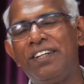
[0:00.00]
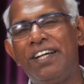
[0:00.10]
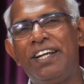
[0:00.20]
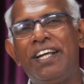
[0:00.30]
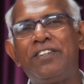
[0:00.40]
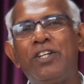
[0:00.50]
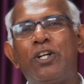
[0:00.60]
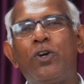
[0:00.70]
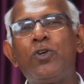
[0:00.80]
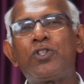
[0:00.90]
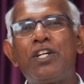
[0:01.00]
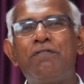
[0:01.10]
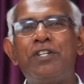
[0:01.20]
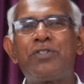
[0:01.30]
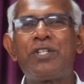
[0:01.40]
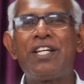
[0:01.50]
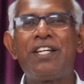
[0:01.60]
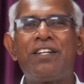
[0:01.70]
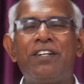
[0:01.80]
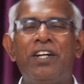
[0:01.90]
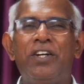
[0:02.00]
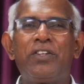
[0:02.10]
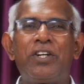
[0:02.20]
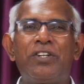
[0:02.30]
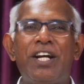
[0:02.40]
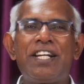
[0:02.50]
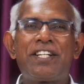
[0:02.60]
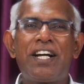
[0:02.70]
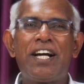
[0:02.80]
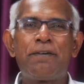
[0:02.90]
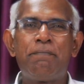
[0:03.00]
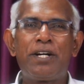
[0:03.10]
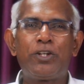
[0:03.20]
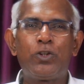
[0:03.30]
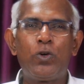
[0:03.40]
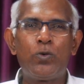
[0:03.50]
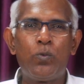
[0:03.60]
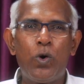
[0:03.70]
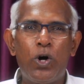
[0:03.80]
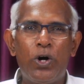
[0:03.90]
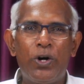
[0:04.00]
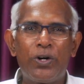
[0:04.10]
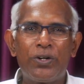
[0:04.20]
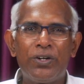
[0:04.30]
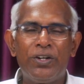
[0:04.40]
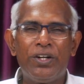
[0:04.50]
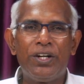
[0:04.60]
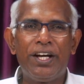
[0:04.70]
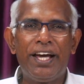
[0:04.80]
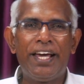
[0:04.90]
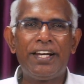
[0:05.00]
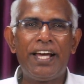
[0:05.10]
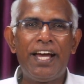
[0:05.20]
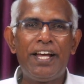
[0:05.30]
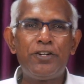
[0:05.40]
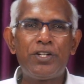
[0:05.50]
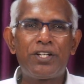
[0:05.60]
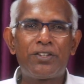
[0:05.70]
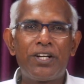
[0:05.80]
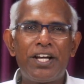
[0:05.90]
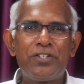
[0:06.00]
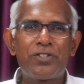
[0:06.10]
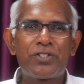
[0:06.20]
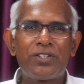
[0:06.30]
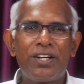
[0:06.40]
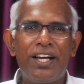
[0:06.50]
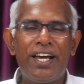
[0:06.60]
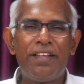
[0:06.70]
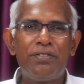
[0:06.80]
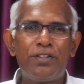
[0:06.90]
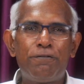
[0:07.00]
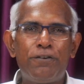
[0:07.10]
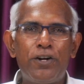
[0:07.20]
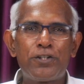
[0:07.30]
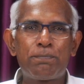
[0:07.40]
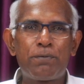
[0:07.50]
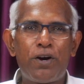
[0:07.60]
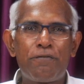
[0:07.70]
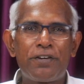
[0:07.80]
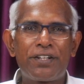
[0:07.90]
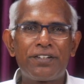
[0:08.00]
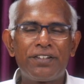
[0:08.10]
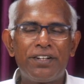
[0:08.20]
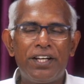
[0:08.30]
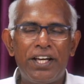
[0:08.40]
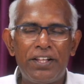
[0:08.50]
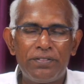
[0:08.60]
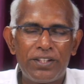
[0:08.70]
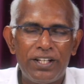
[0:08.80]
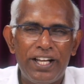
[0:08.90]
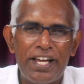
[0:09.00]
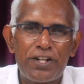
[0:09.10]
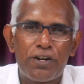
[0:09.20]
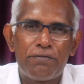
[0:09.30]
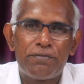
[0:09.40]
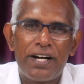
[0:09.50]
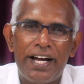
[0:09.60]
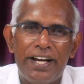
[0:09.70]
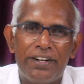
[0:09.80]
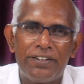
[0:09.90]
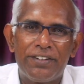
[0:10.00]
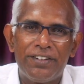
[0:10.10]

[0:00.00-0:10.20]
And at the closing, we see the great Armageddon war and Antichrist and the false prophet in the lake of fire.